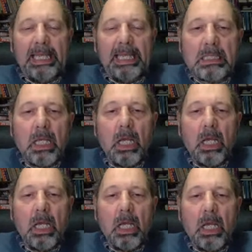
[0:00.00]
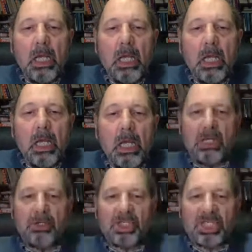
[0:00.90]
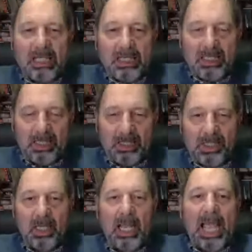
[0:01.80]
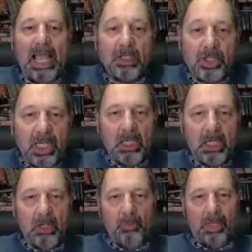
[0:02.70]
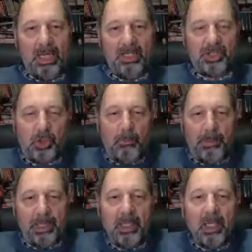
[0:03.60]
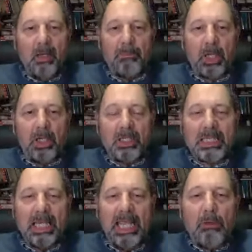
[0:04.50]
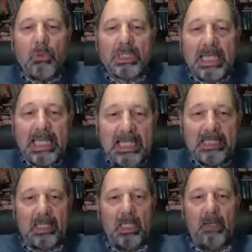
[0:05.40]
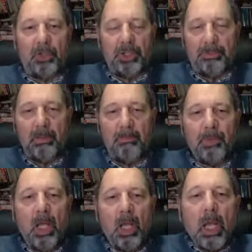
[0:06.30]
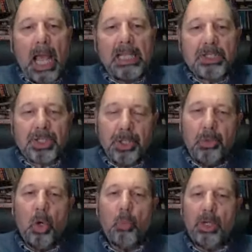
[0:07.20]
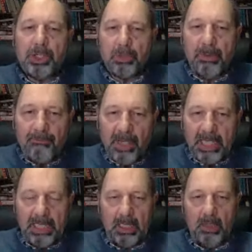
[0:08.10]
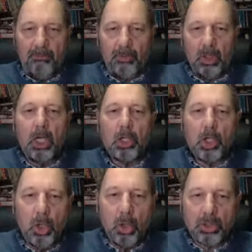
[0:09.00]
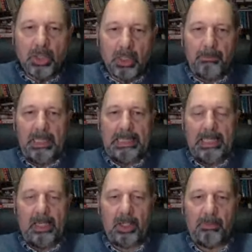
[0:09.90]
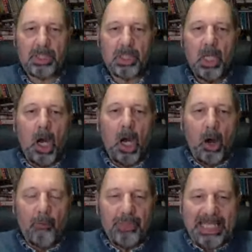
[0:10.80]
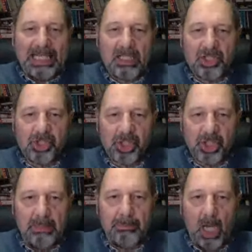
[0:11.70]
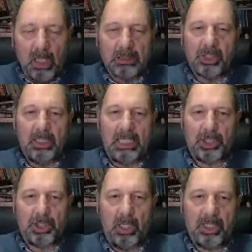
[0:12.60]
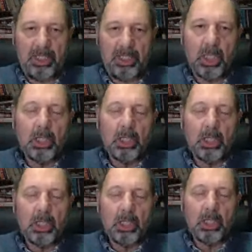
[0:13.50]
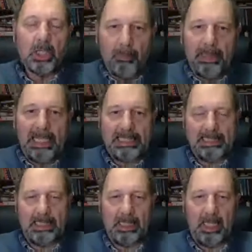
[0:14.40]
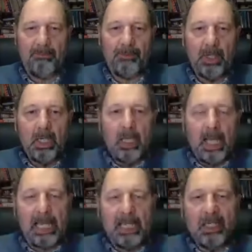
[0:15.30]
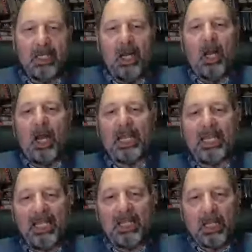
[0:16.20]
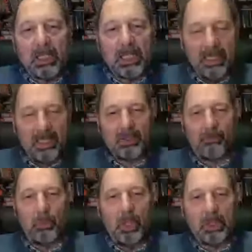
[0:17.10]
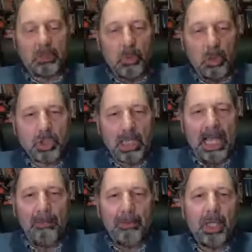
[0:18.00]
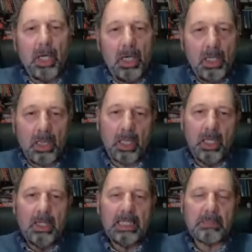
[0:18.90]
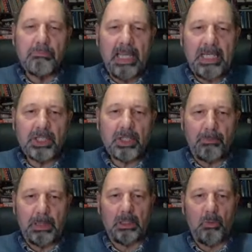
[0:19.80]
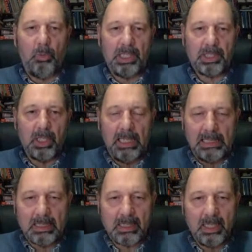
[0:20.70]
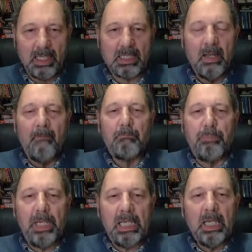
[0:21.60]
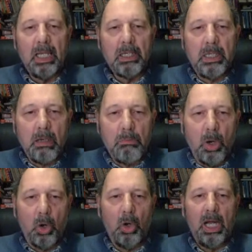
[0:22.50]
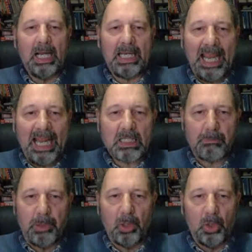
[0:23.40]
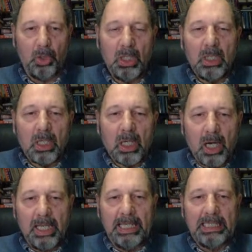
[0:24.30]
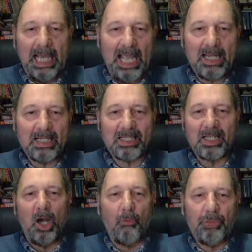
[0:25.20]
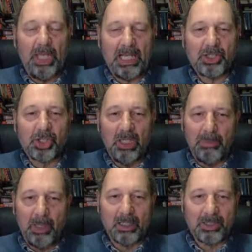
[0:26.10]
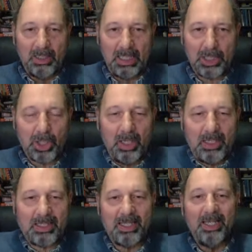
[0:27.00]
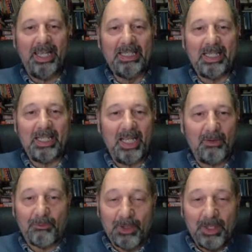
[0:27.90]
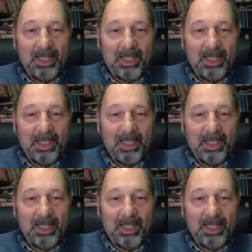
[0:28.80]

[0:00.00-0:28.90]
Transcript: This is makes this war so senseless and genuinely stupid because it was easily avoidable. And so we should be very careful not to repeat the arguments of the extreme ultra nationalists which dominate in Kiev. And, you know, again, the rest of the world is watching. How on earth this major political West, the United States, being no more a cat's paw uh, in the hands of the extreme ultra nationalists in Kiev?